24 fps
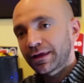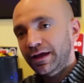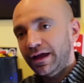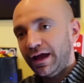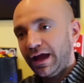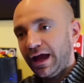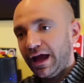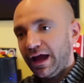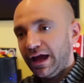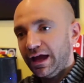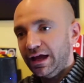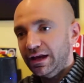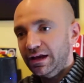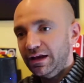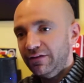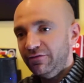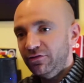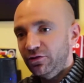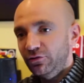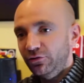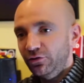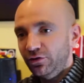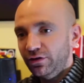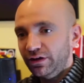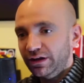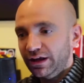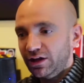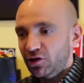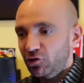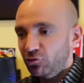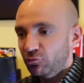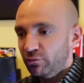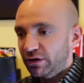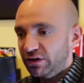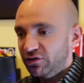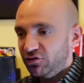And if you look at like
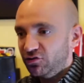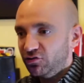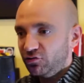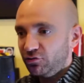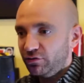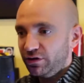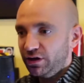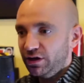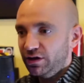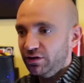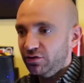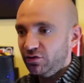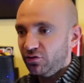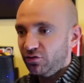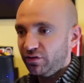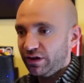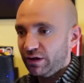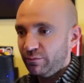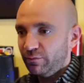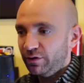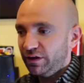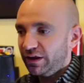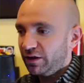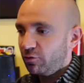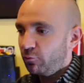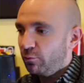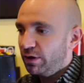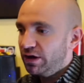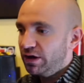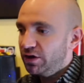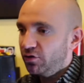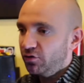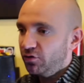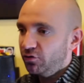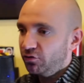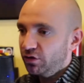a registry, the same way like
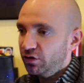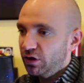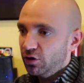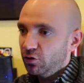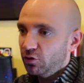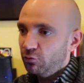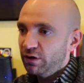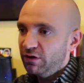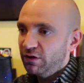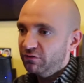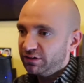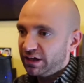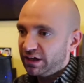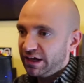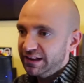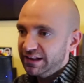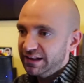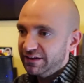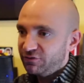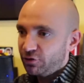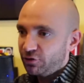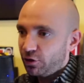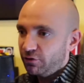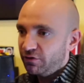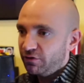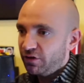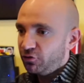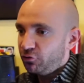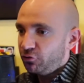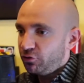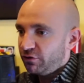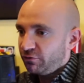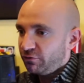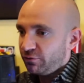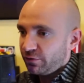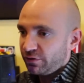Windows, we have lines of code that
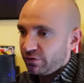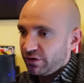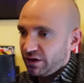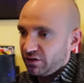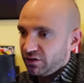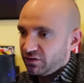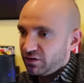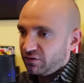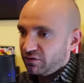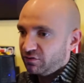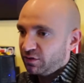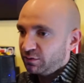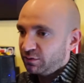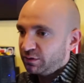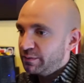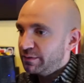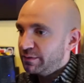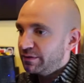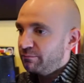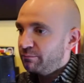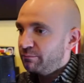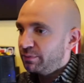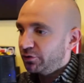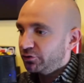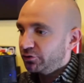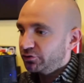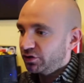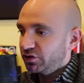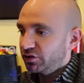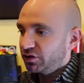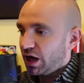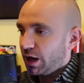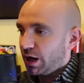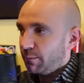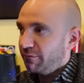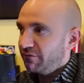do different things that have simply been built on
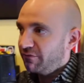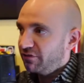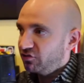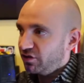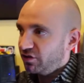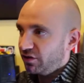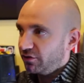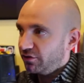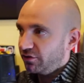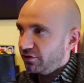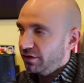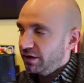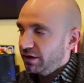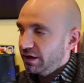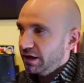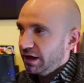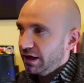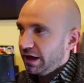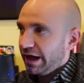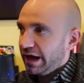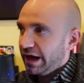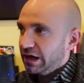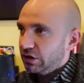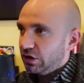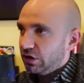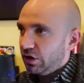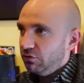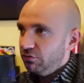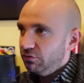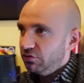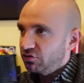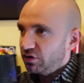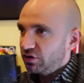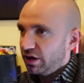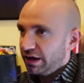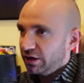top of each other. And code
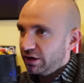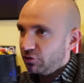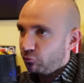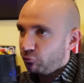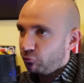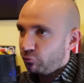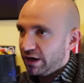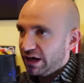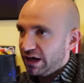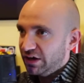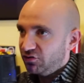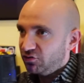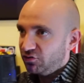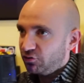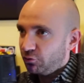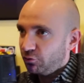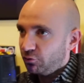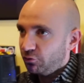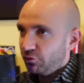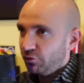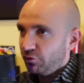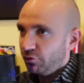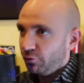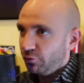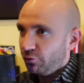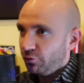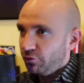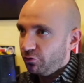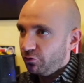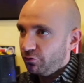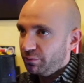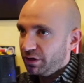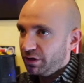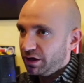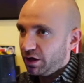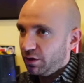does not get erased
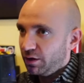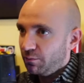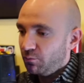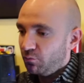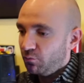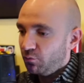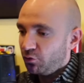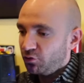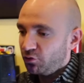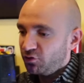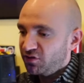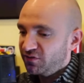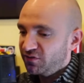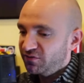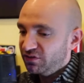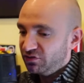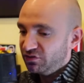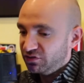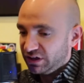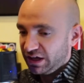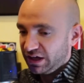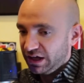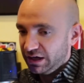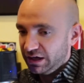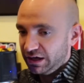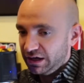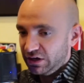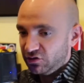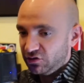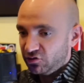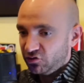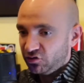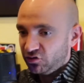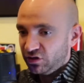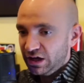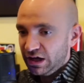or become more sophisticated. It
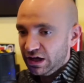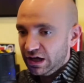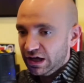just